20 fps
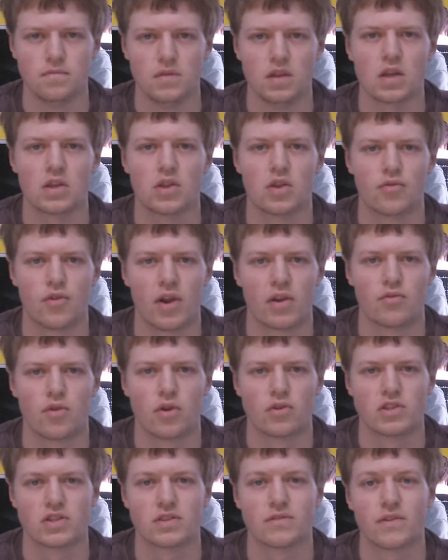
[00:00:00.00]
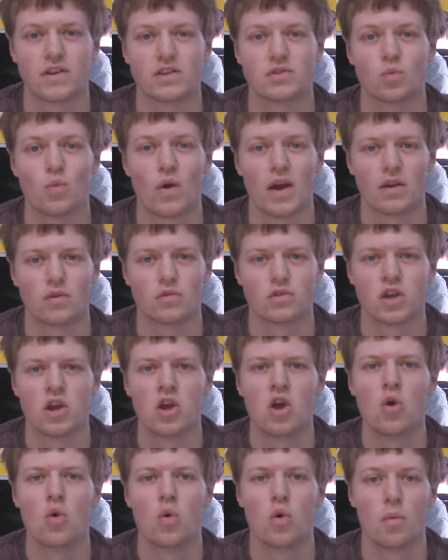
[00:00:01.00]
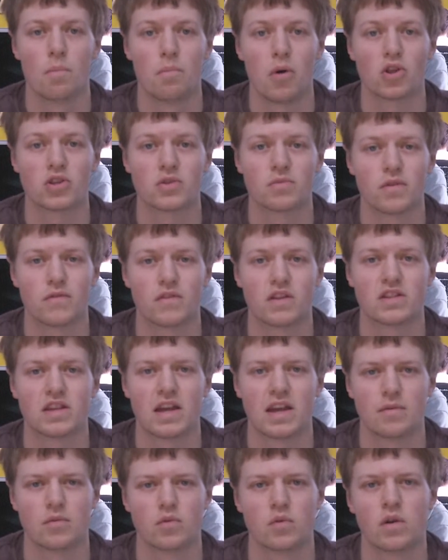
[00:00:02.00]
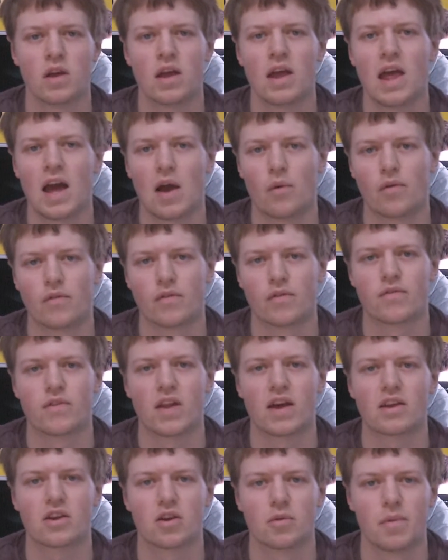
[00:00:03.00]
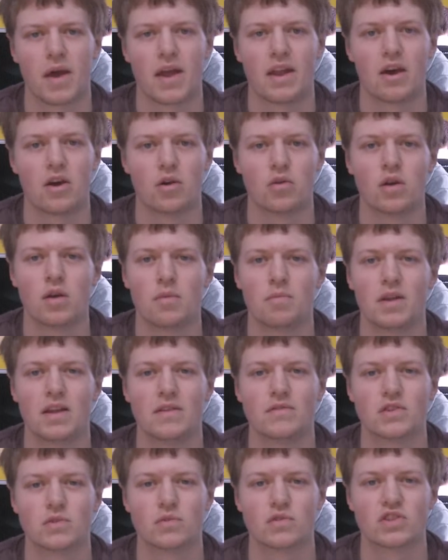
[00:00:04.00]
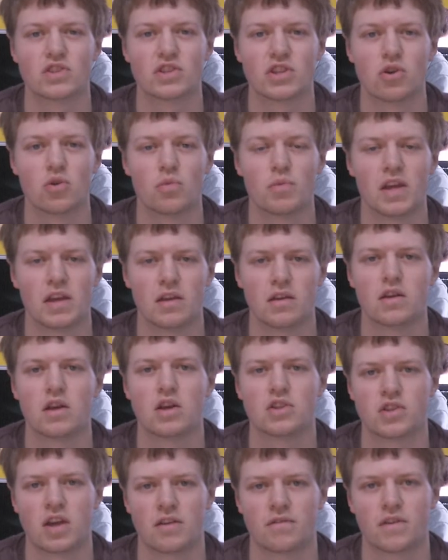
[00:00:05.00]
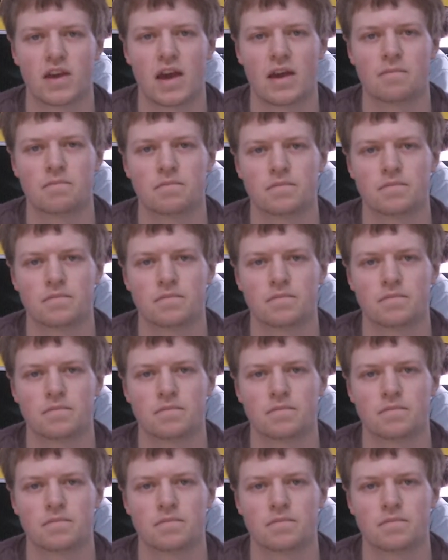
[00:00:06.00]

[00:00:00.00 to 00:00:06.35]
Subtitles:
The Red Roses face Wales, who are bottom of the table. However, flanker Ben El believes it will still be a tough game.